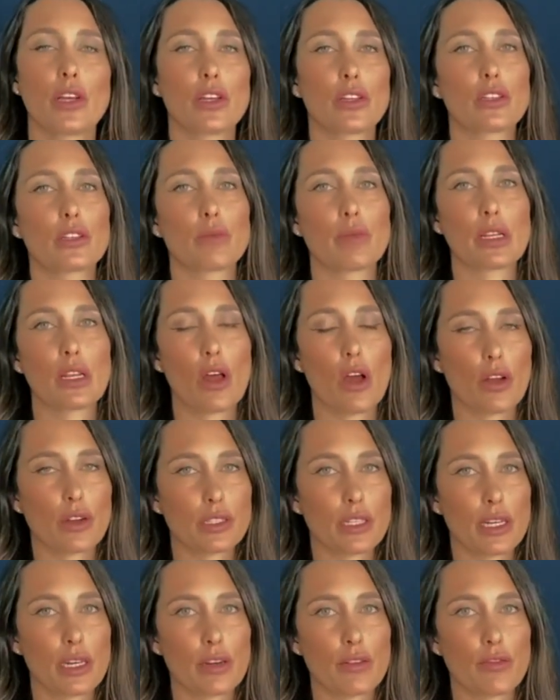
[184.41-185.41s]
You'll be locked
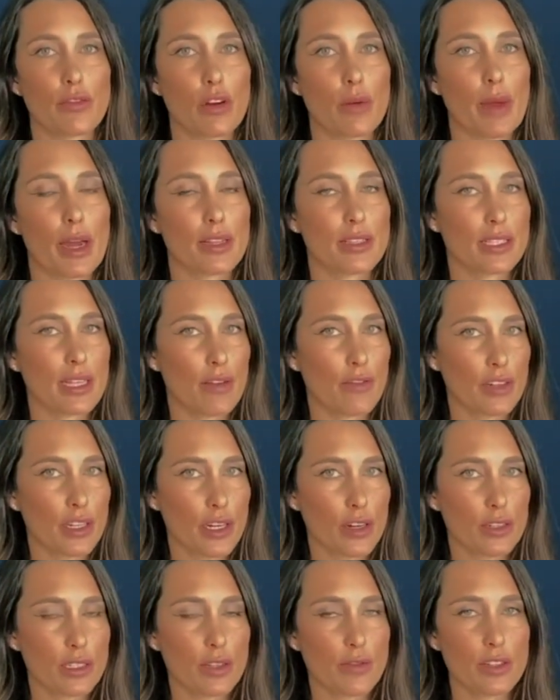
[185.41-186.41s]
in for about 7
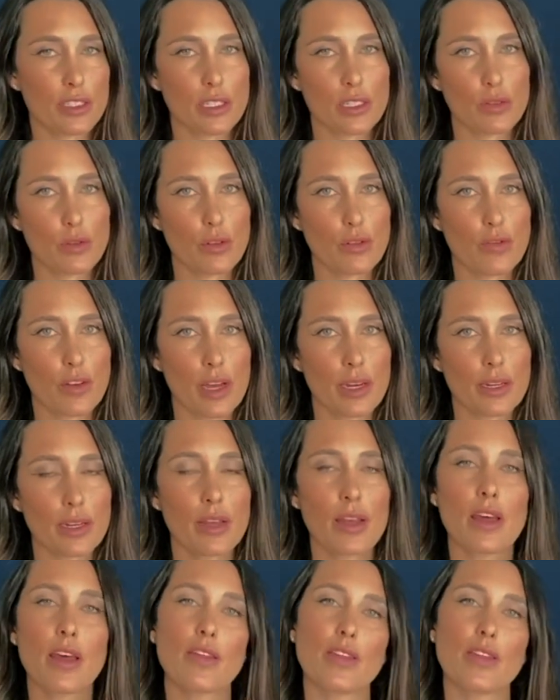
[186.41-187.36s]
years if it's into a fund,